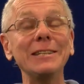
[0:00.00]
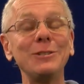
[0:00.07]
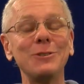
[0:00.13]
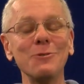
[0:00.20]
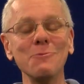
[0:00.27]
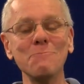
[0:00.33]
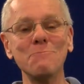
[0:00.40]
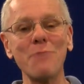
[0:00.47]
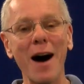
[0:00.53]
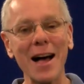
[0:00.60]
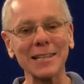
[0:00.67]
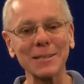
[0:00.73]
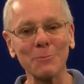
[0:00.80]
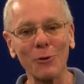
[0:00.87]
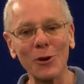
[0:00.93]
to
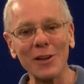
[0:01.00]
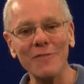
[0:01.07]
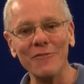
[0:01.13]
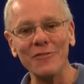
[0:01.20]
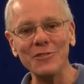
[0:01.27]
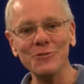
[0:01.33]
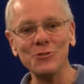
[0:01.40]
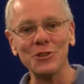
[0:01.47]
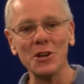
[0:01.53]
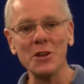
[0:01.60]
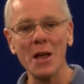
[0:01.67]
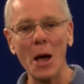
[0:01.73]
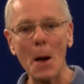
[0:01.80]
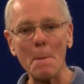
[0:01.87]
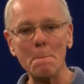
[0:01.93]
possible confusion,
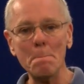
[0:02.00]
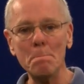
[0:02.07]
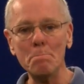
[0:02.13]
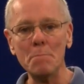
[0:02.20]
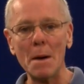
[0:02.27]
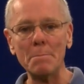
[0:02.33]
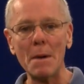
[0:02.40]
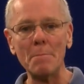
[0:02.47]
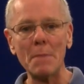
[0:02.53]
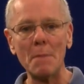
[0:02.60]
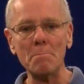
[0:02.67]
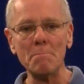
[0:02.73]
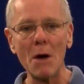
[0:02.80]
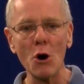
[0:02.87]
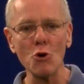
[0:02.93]

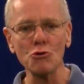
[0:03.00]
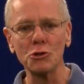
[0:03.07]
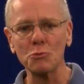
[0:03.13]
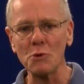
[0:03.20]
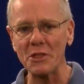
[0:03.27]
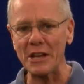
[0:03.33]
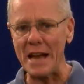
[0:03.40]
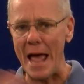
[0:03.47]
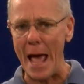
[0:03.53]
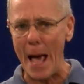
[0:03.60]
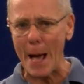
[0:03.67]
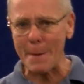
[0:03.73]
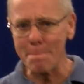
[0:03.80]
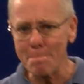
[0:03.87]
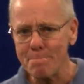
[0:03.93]
modes with an
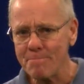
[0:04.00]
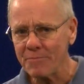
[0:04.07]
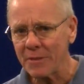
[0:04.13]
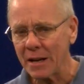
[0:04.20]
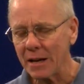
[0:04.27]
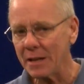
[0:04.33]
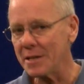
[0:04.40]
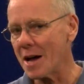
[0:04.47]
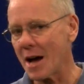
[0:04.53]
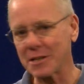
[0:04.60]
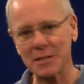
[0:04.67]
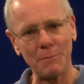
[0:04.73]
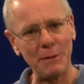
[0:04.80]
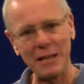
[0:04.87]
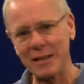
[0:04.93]
M, not to
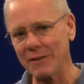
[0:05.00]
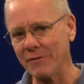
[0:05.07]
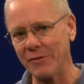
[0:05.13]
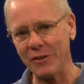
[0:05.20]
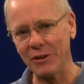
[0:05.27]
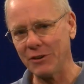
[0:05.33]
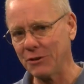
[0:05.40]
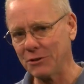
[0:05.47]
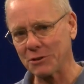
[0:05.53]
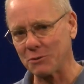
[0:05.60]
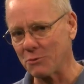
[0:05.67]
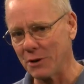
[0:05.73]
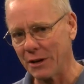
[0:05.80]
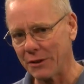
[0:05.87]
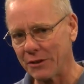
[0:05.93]
be confused
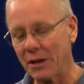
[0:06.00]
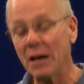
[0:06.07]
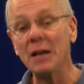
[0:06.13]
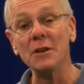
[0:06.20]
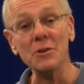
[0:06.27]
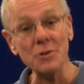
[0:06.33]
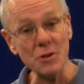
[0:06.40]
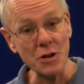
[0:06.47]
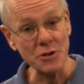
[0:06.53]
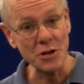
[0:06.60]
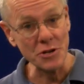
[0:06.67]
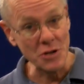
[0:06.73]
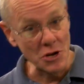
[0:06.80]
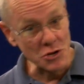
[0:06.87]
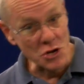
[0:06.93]
with
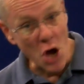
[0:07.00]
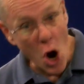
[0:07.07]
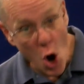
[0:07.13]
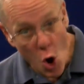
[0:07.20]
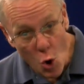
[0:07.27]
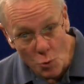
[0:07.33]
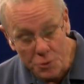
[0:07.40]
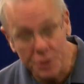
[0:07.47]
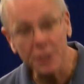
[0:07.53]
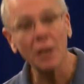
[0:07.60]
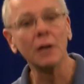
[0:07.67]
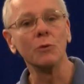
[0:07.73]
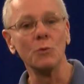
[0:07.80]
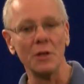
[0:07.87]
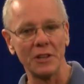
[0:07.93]
nodes
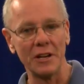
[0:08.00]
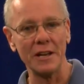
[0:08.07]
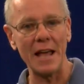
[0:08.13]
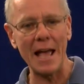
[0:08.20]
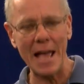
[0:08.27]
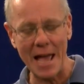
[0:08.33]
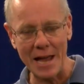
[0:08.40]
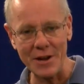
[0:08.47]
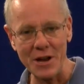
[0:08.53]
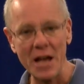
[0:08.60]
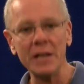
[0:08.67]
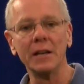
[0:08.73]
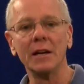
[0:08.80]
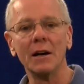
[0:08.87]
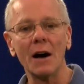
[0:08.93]
with an N.
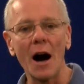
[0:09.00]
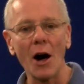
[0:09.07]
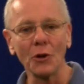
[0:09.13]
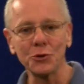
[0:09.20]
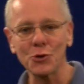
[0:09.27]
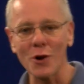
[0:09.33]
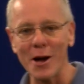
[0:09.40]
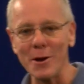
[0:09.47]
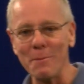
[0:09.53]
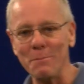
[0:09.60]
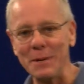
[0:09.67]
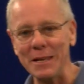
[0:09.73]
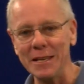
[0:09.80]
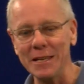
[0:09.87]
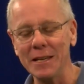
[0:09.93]
I'll try to
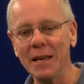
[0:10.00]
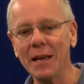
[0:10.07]
be